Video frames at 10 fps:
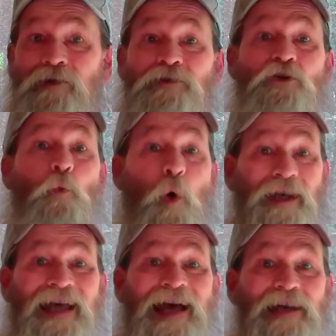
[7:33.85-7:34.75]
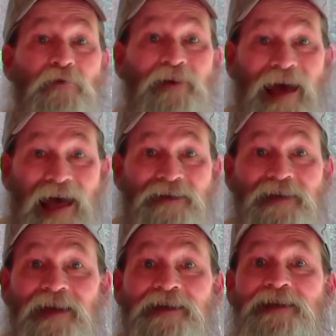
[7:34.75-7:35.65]
So what kind of
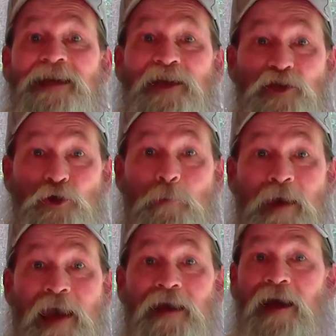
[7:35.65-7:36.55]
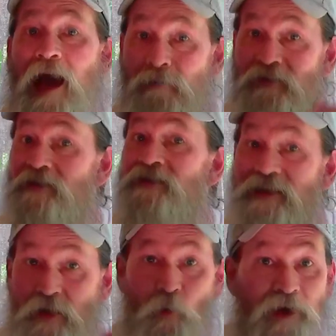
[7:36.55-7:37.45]
content can you make?
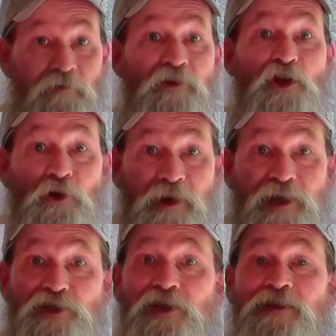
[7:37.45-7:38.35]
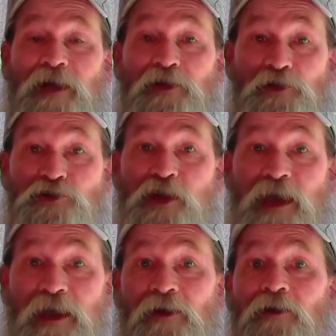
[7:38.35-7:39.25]
Obviously, whatever your niche is on your
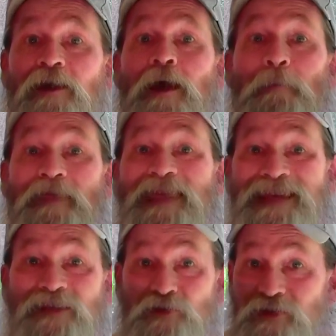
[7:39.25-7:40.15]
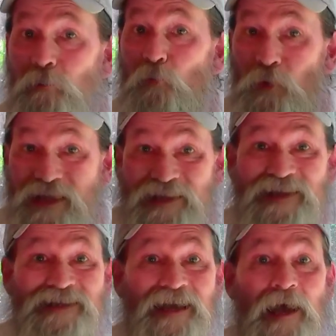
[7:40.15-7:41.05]
channel, but these are some real
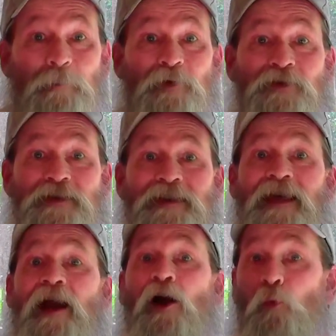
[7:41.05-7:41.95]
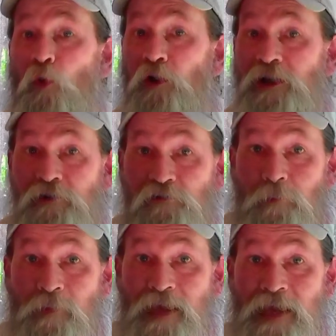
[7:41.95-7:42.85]
examples that are working for
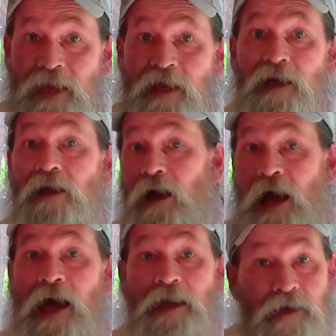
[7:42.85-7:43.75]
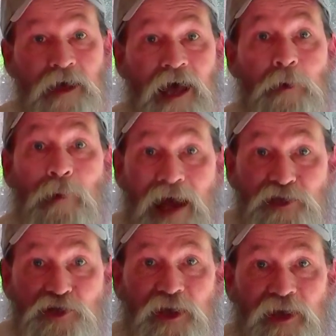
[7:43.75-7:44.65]
me on my
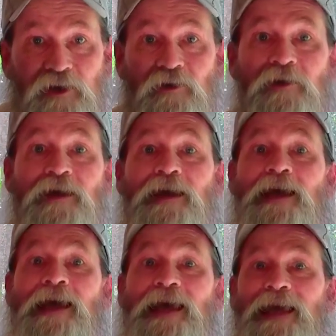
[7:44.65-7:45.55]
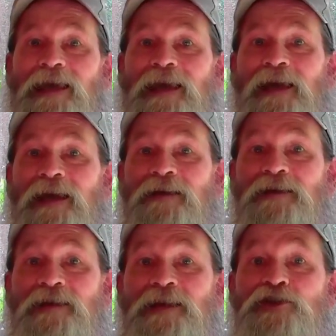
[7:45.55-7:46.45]
channel. And
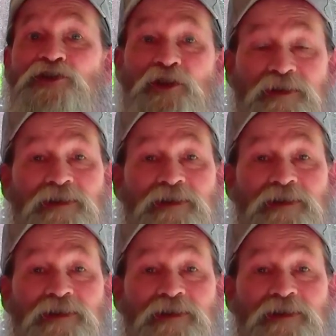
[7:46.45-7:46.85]
it's